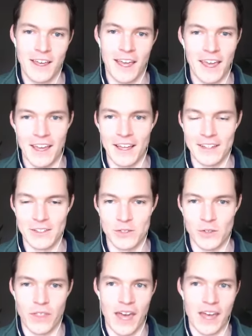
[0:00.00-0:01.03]
And so
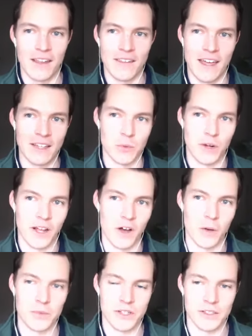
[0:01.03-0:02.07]
that that's what
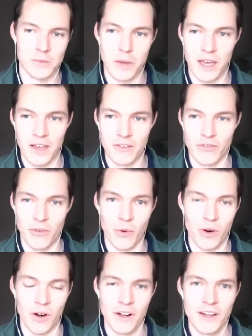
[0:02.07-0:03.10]
helps us pay
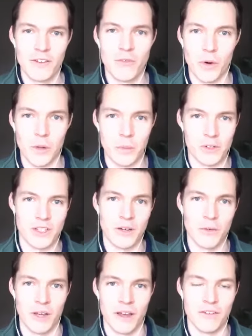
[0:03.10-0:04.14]
for 40%,
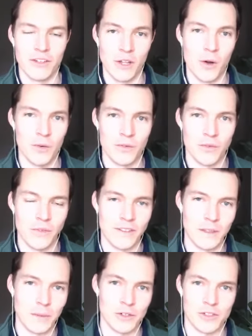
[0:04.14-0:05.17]
we have a loan for
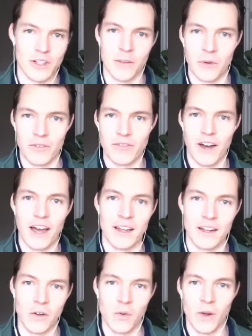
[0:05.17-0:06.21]
50%, and we find
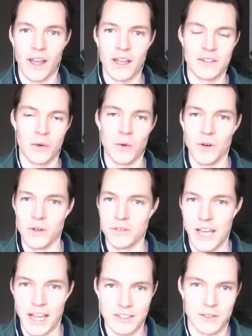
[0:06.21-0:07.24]
a grant or
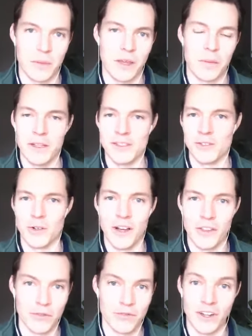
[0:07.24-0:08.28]
tax abatements or
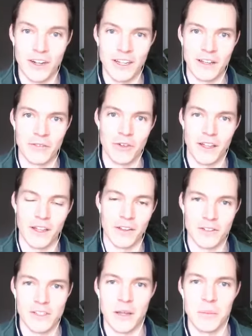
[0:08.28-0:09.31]
other funding for the other
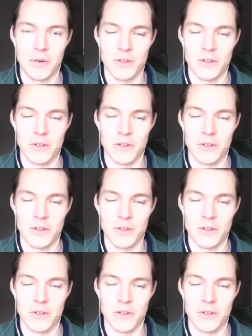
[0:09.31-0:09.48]
10%.